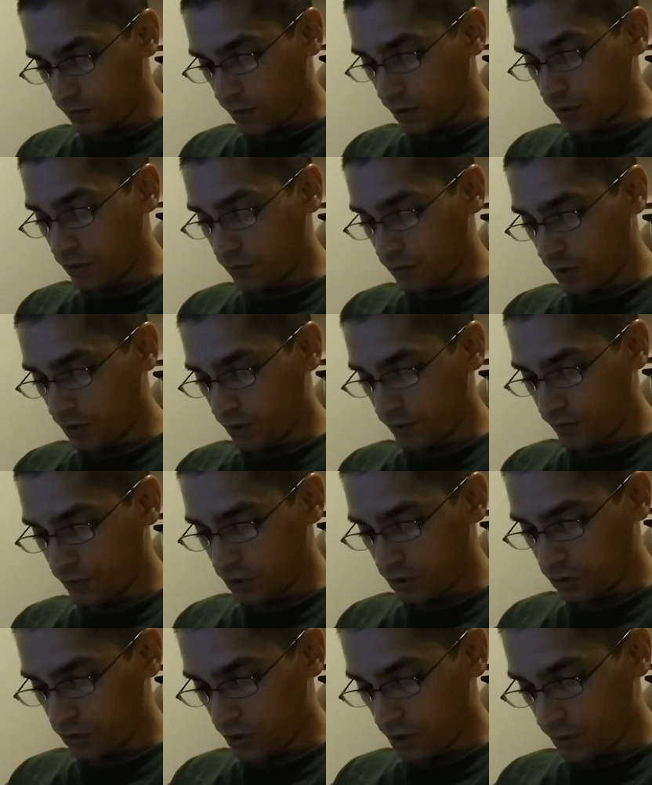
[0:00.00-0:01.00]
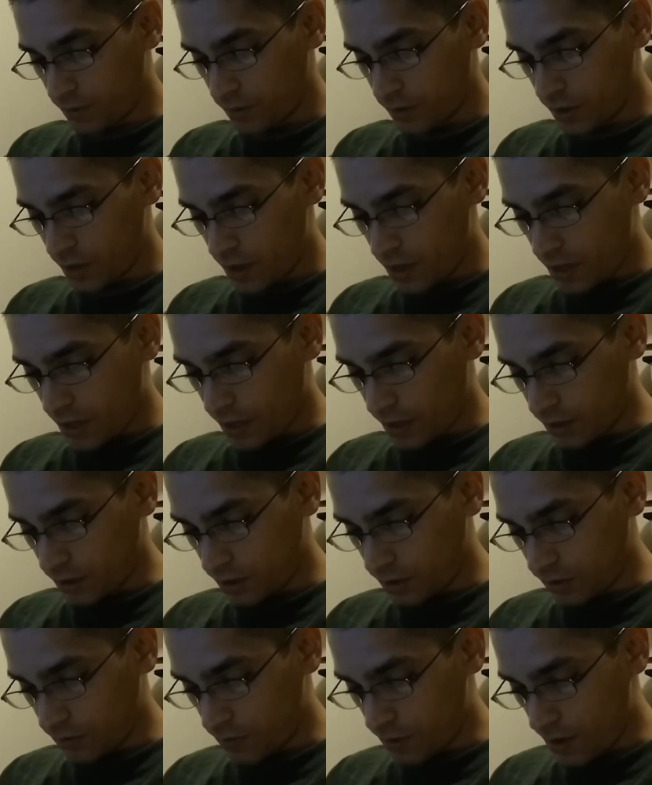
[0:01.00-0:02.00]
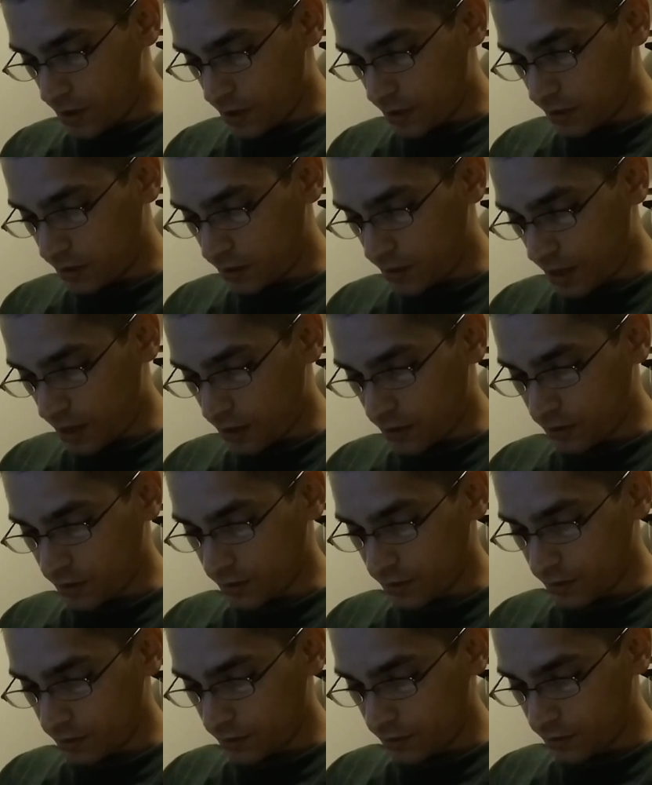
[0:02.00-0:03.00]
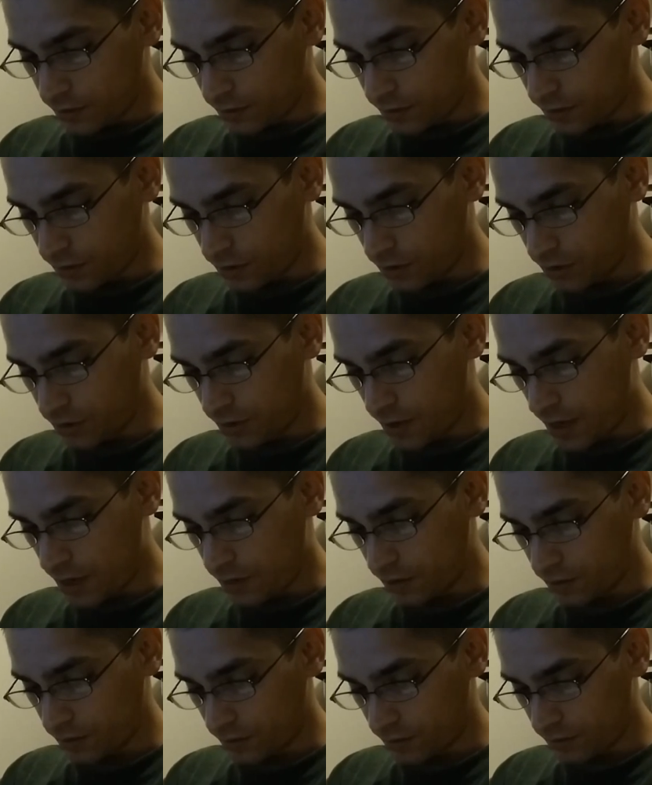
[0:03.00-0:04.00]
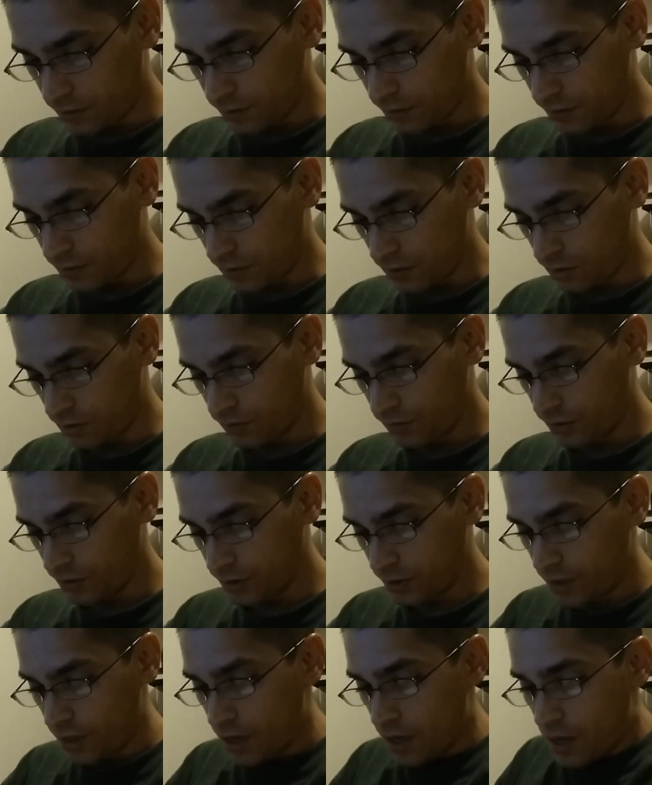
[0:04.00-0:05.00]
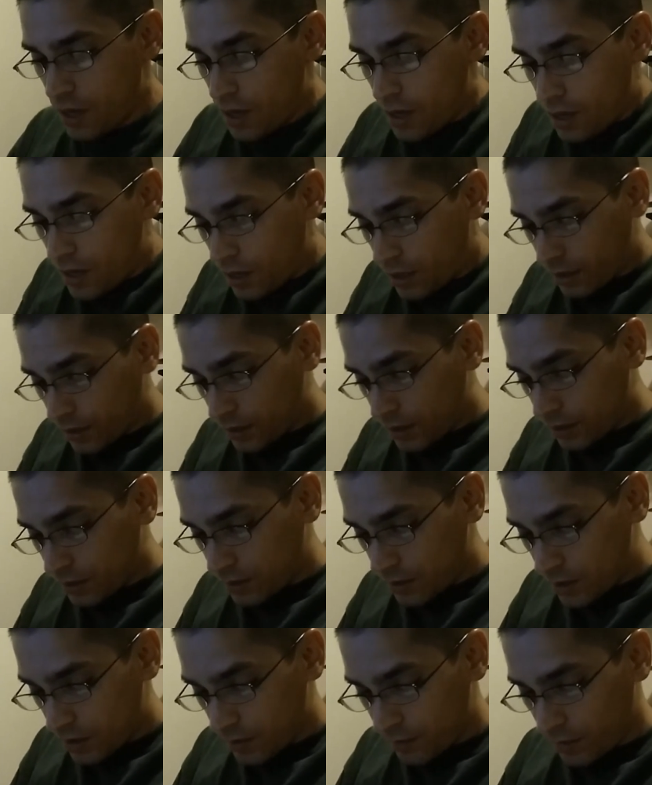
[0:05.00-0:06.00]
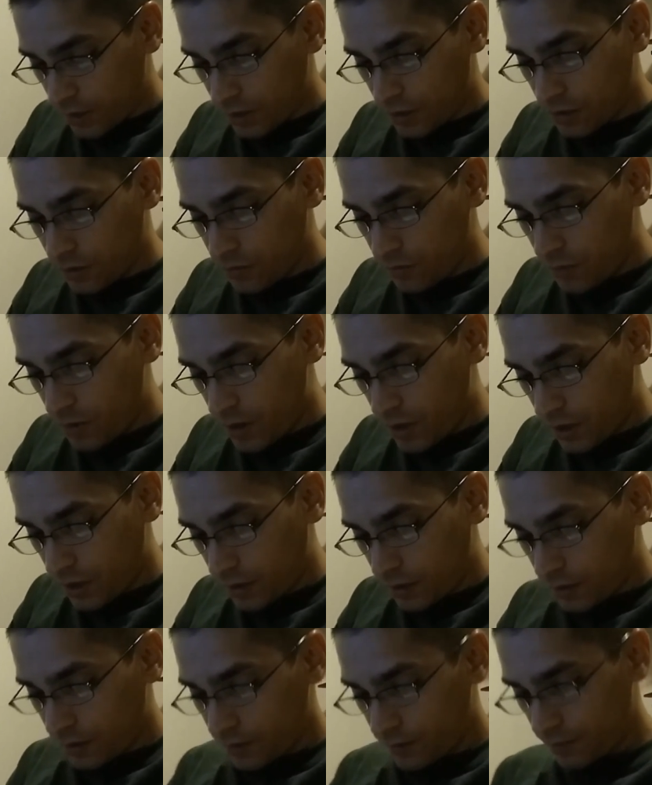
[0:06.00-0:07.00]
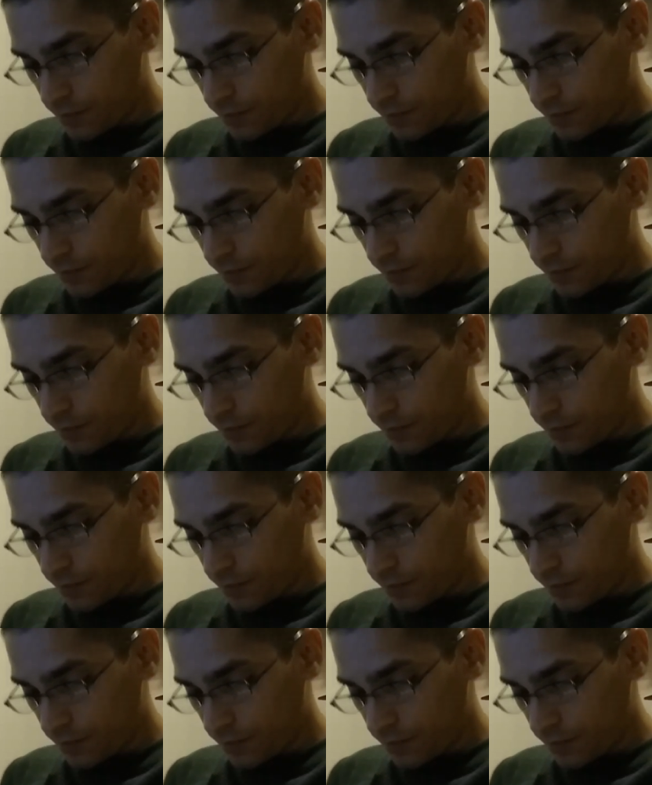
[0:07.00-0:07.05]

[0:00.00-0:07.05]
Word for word: under one of the shrubs and she went and sat her down over against him a good way